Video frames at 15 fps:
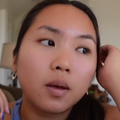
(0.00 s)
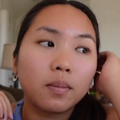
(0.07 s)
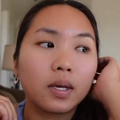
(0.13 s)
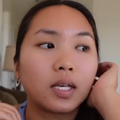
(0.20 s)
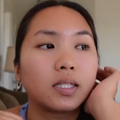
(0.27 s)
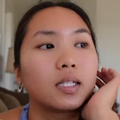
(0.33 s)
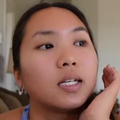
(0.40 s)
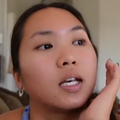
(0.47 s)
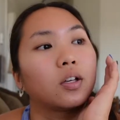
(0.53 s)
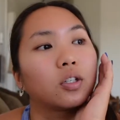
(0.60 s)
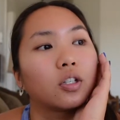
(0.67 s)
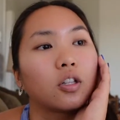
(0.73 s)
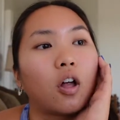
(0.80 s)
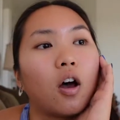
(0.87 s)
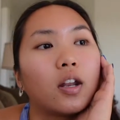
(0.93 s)
because the nail
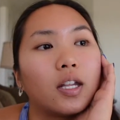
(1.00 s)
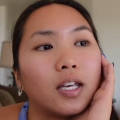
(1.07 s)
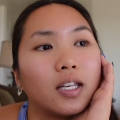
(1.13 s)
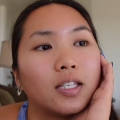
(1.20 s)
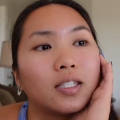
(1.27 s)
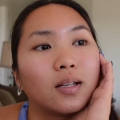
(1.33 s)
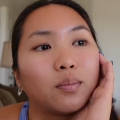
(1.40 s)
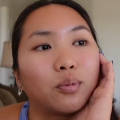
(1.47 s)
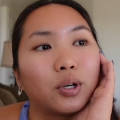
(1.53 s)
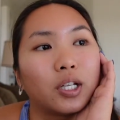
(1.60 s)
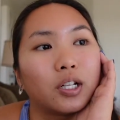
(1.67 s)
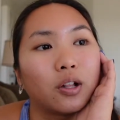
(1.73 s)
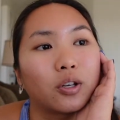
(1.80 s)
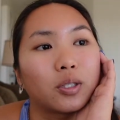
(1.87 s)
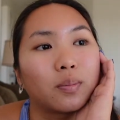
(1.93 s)
salon is pretty
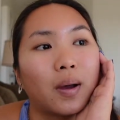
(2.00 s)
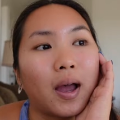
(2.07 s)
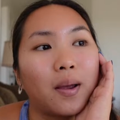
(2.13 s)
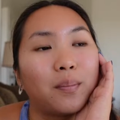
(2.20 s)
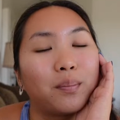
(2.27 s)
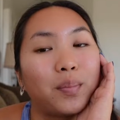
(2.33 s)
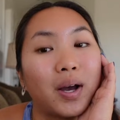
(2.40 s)
close by.